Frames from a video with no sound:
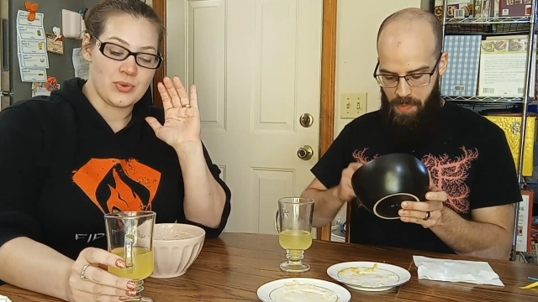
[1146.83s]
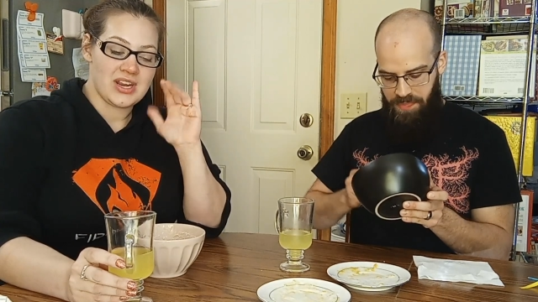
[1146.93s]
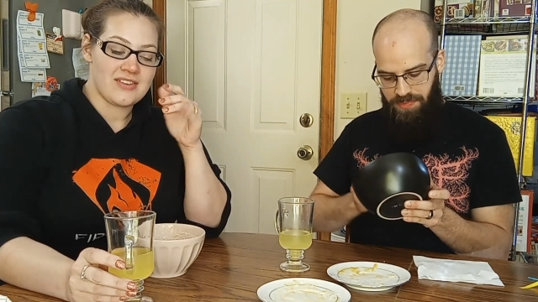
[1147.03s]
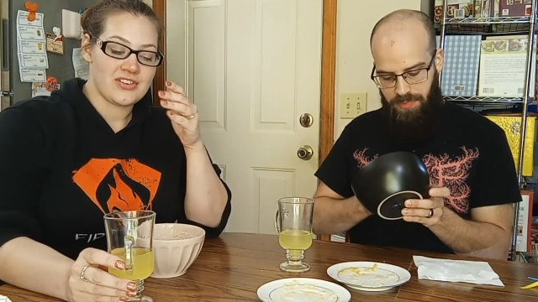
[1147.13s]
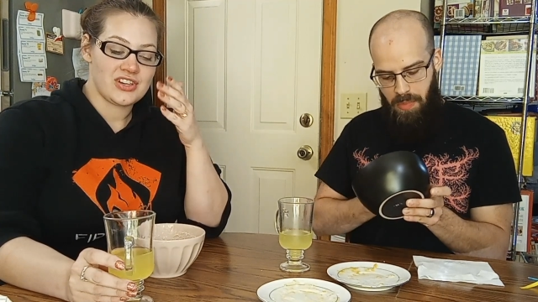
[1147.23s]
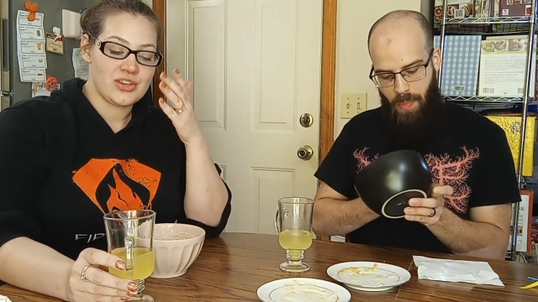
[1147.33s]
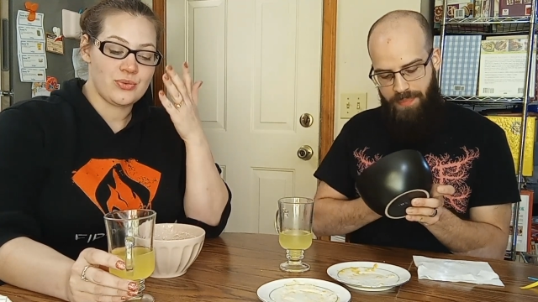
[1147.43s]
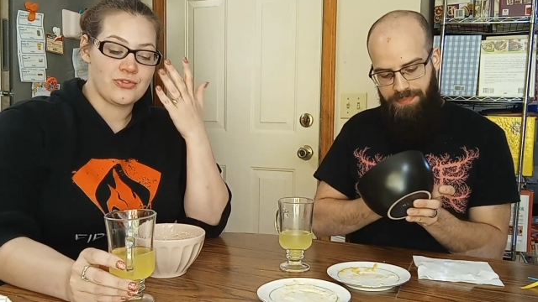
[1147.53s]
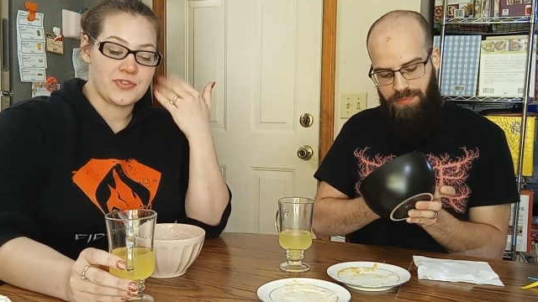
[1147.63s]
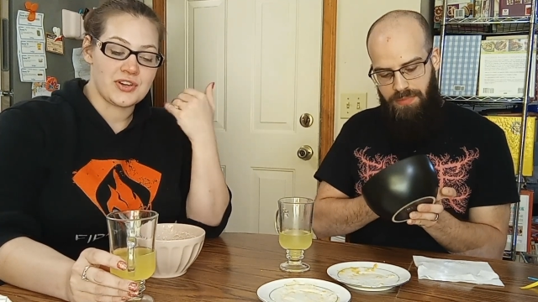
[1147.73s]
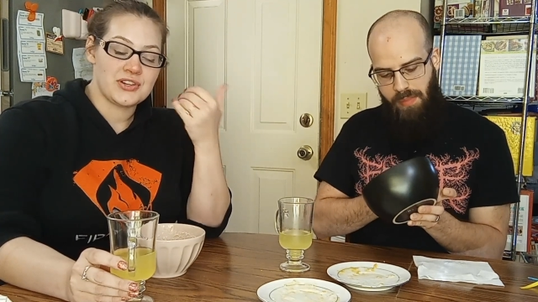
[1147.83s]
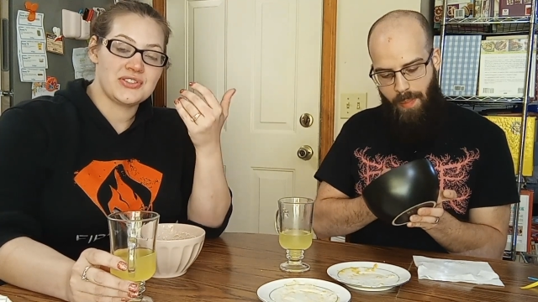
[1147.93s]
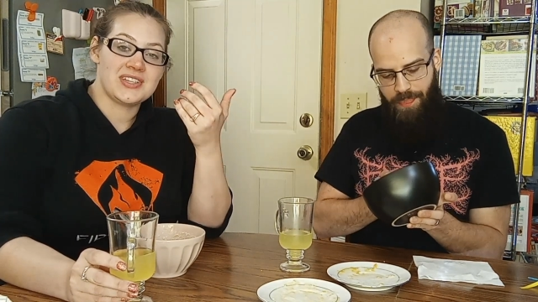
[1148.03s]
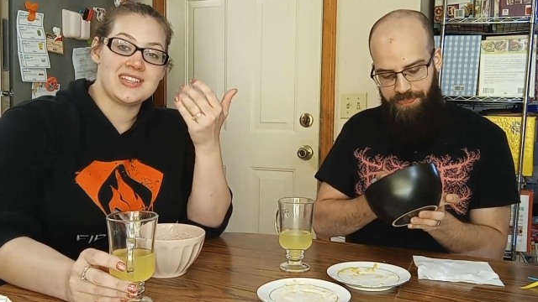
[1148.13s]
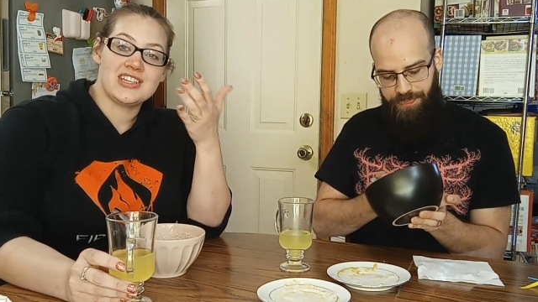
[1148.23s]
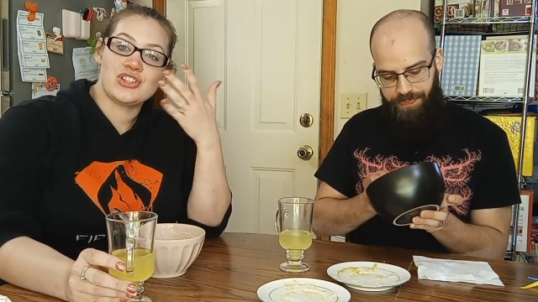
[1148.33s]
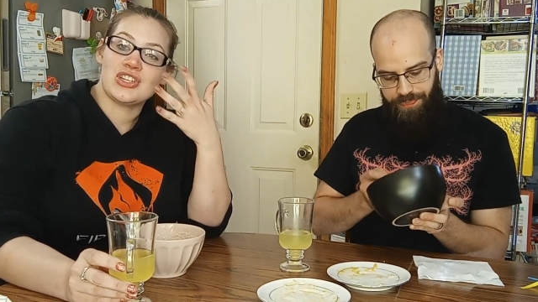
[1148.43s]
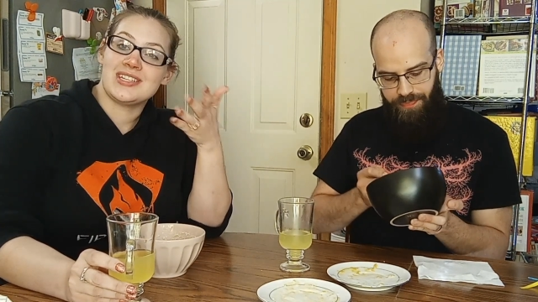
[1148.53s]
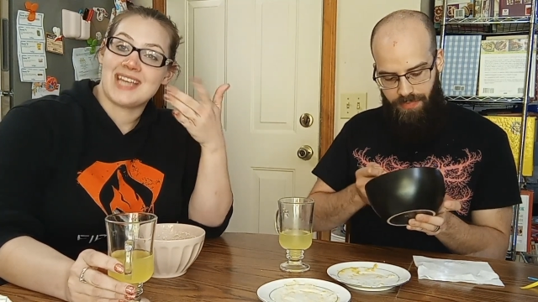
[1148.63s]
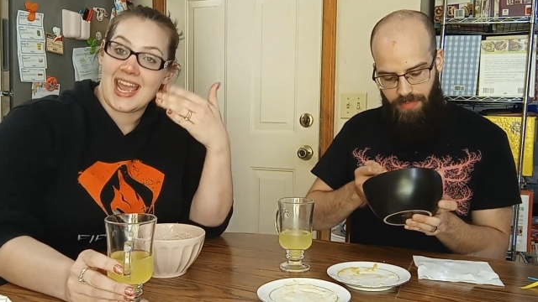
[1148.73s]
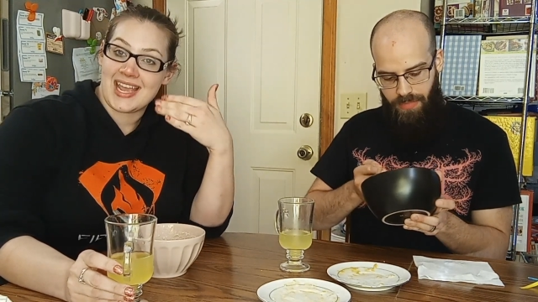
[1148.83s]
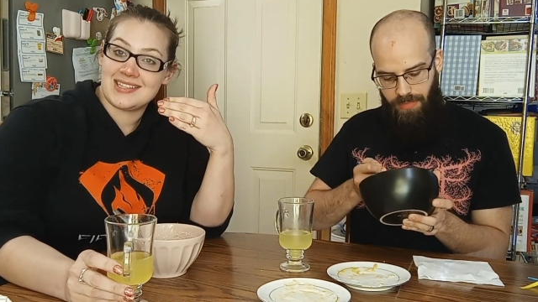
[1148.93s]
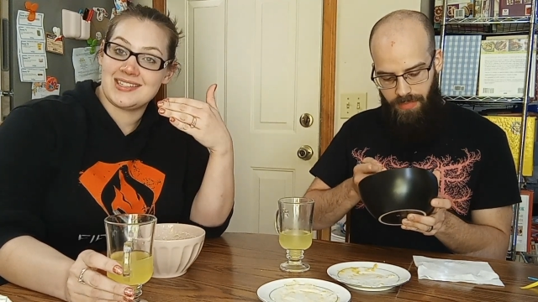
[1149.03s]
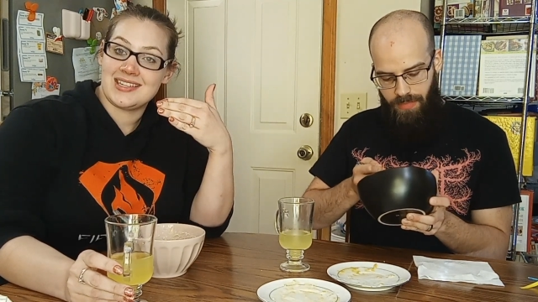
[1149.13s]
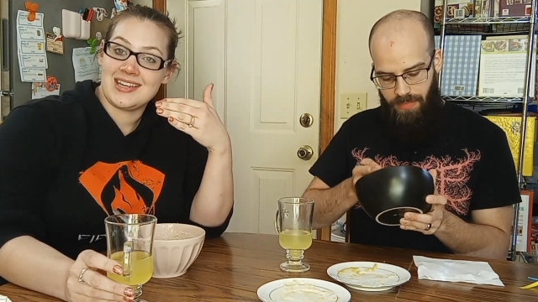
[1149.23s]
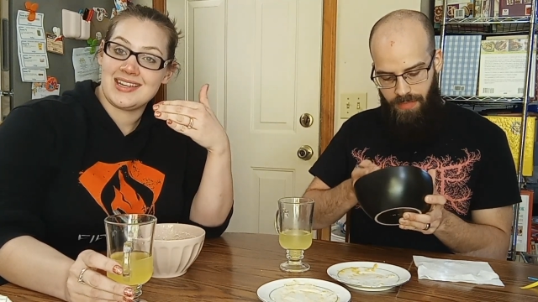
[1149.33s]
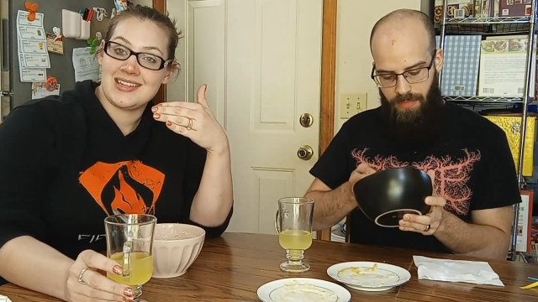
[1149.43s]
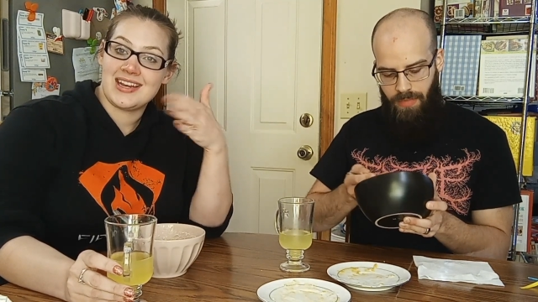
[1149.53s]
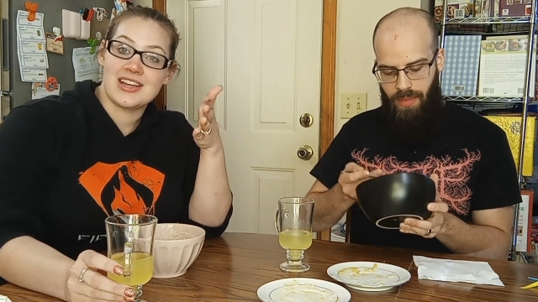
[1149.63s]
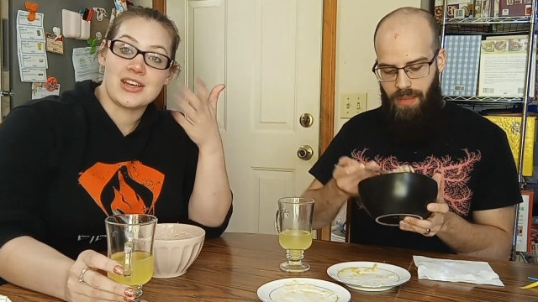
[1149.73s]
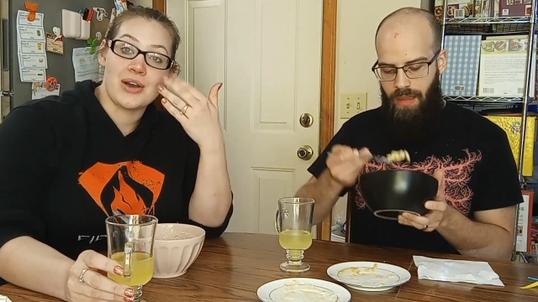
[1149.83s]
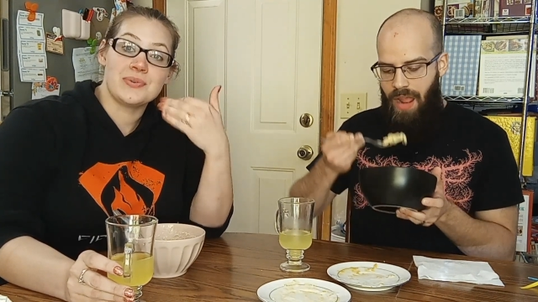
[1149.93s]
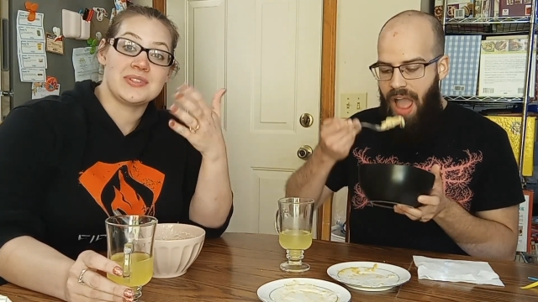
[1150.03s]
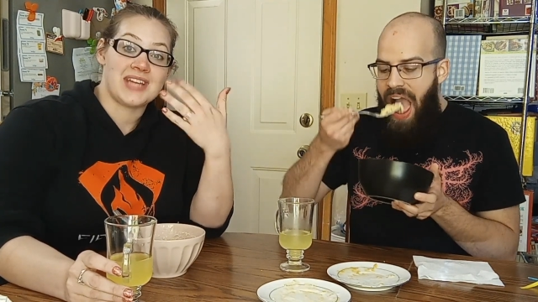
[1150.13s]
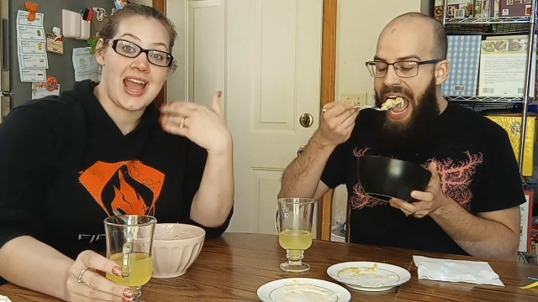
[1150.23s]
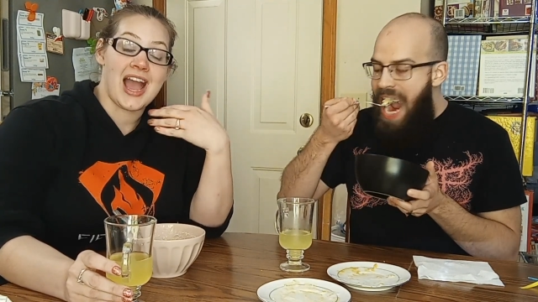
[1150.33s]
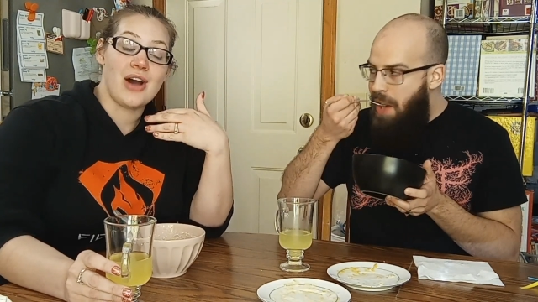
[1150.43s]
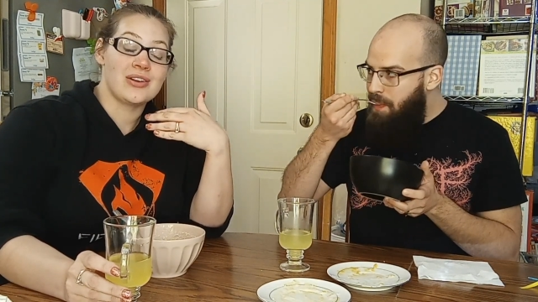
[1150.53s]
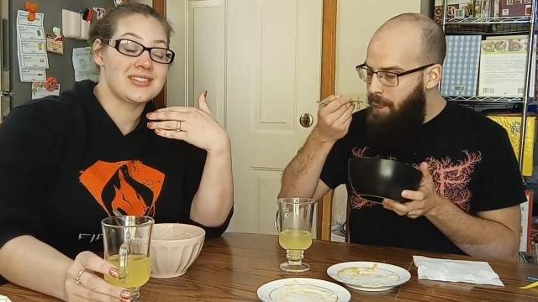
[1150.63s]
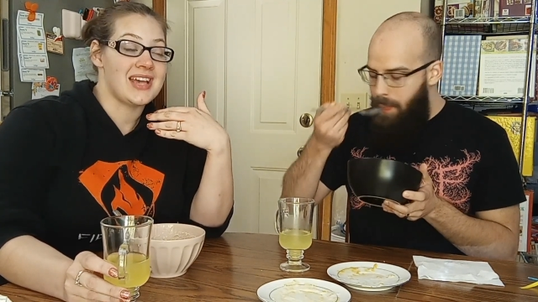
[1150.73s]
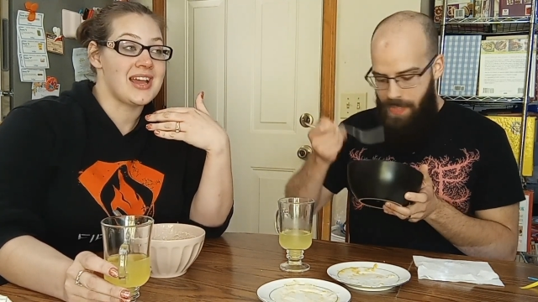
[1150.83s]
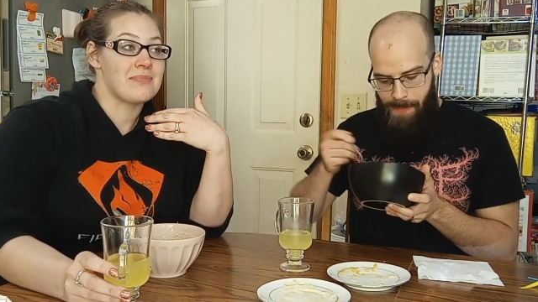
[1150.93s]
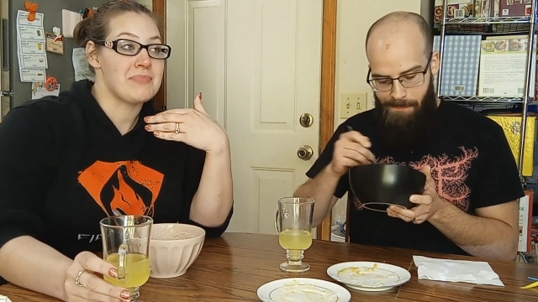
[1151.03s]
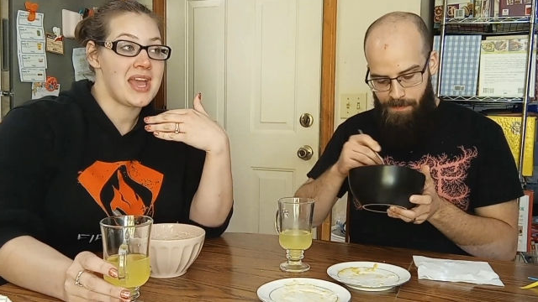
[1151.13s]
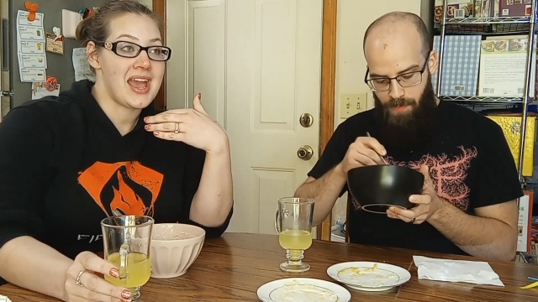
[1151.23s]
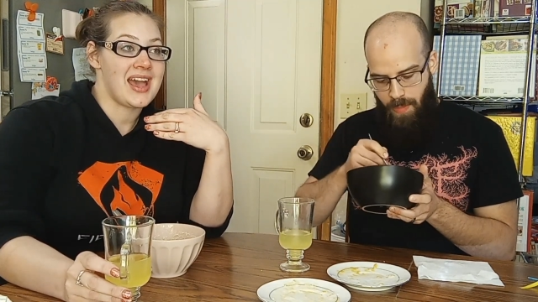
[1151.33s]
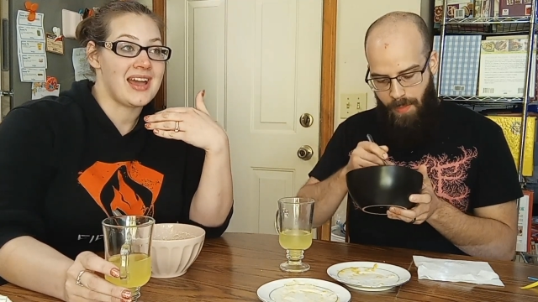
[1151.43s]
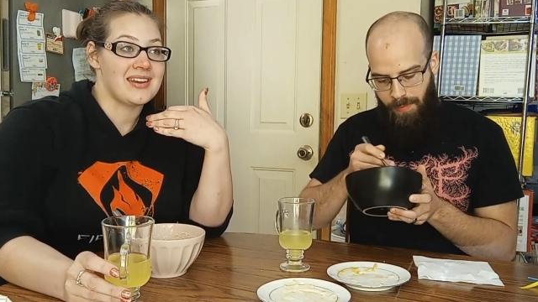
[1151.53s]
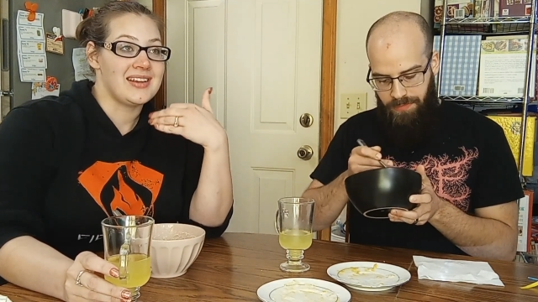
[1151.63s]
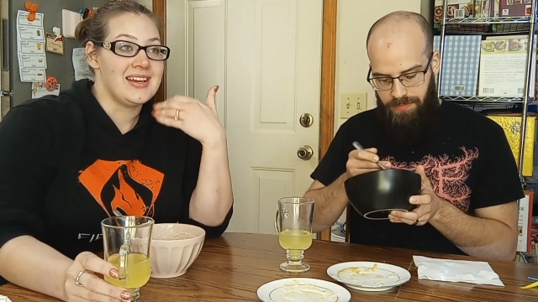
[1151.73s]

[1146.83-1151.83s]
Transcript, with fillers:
Speaker 1: whenever you first initially taste it and it goes down, it's like, man,